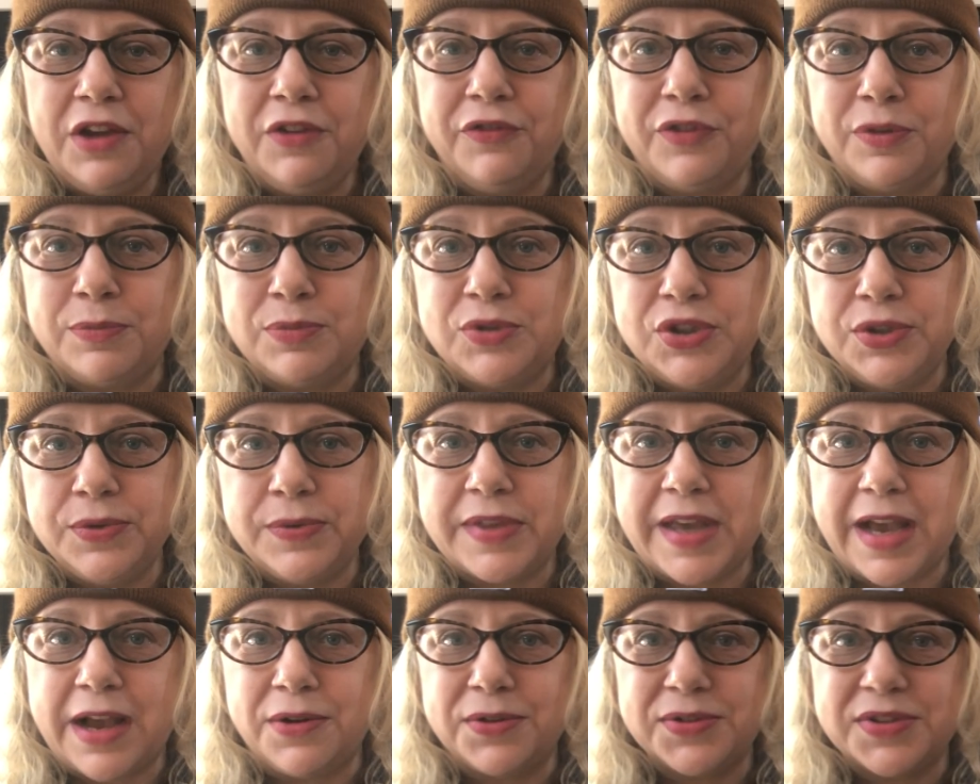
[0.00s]
from
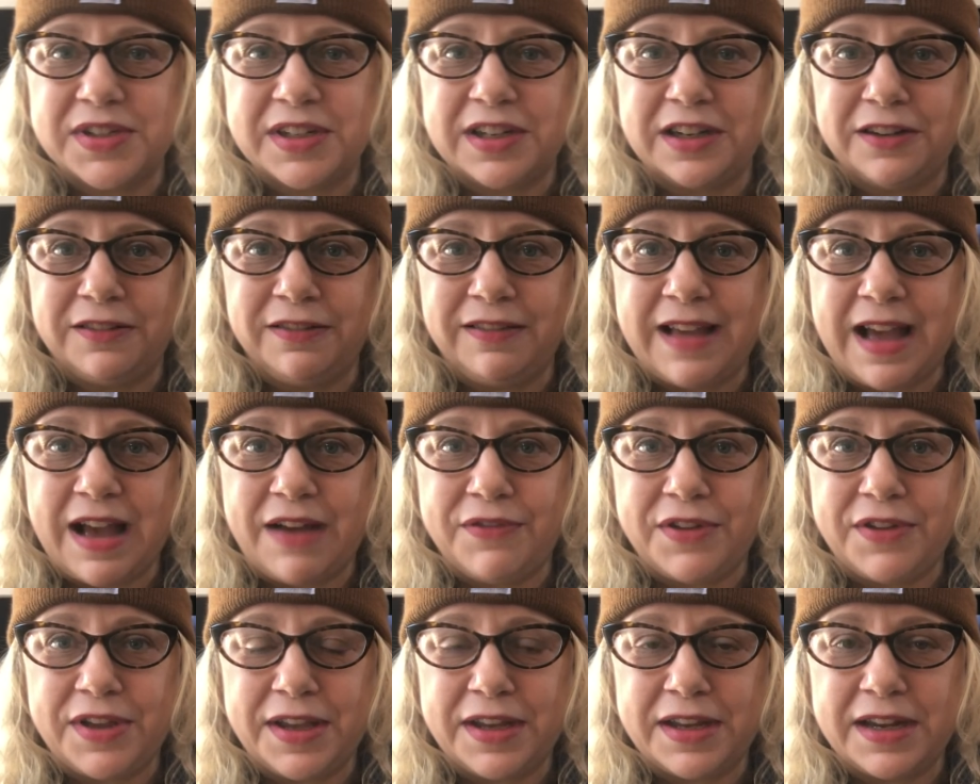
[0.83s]

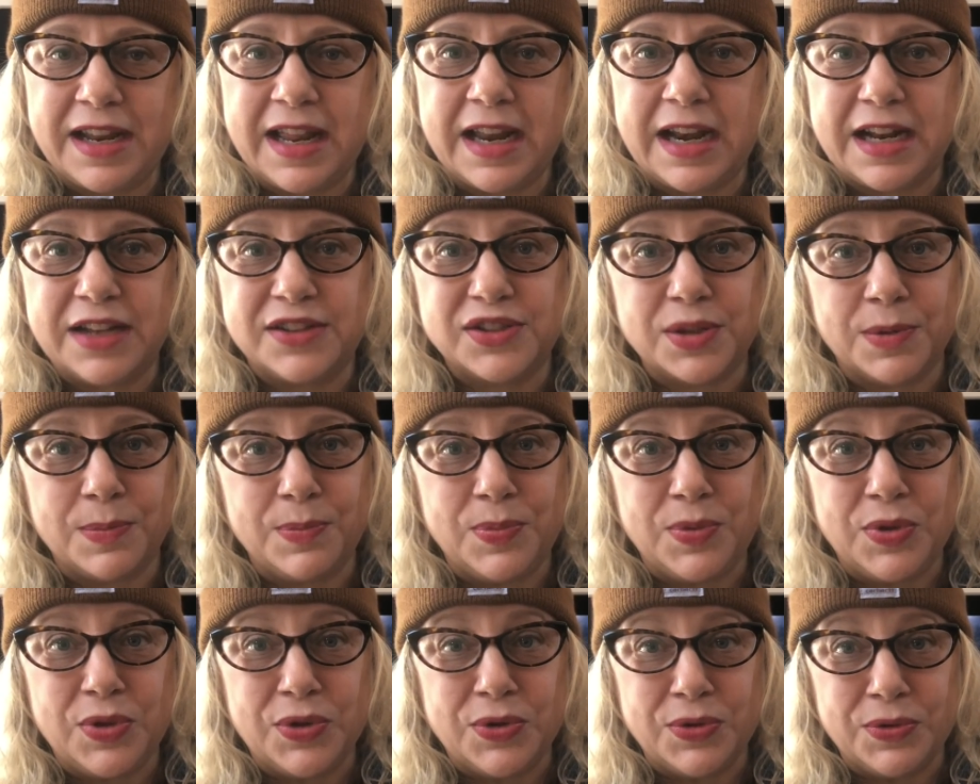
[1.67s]
2011 and it's a
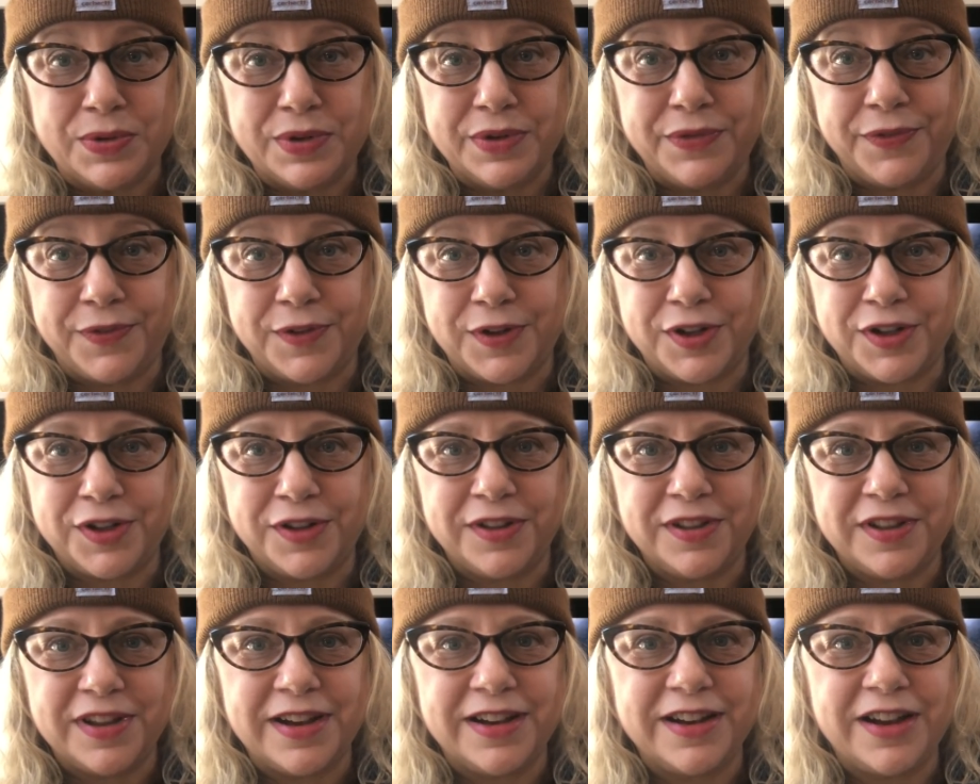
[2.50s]

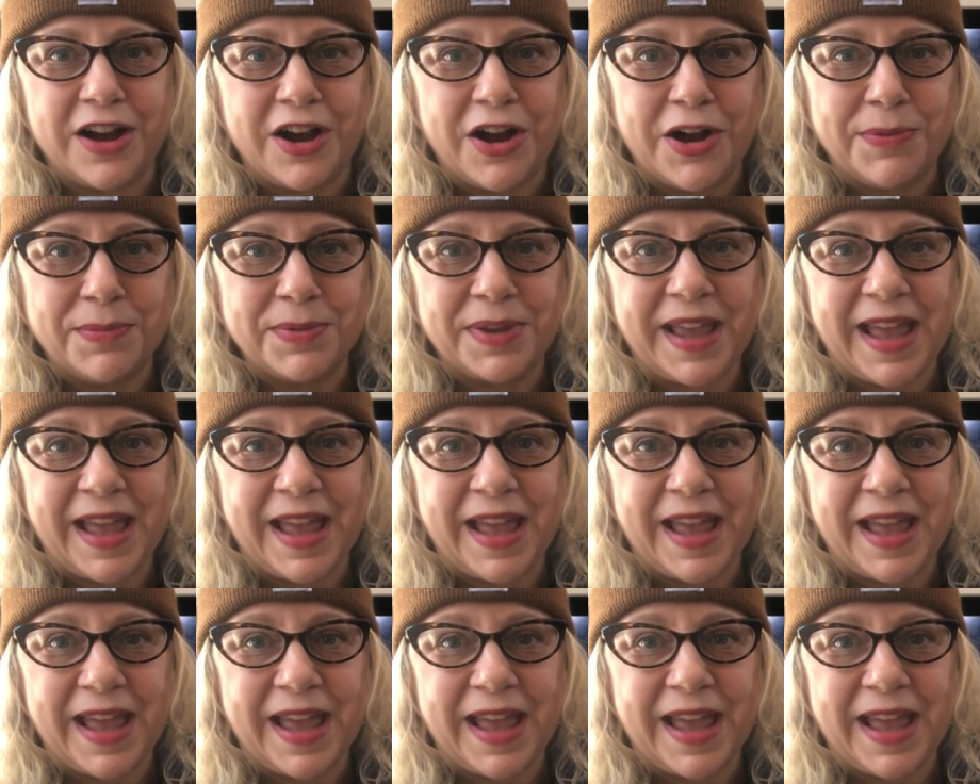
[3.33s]
beautiful um,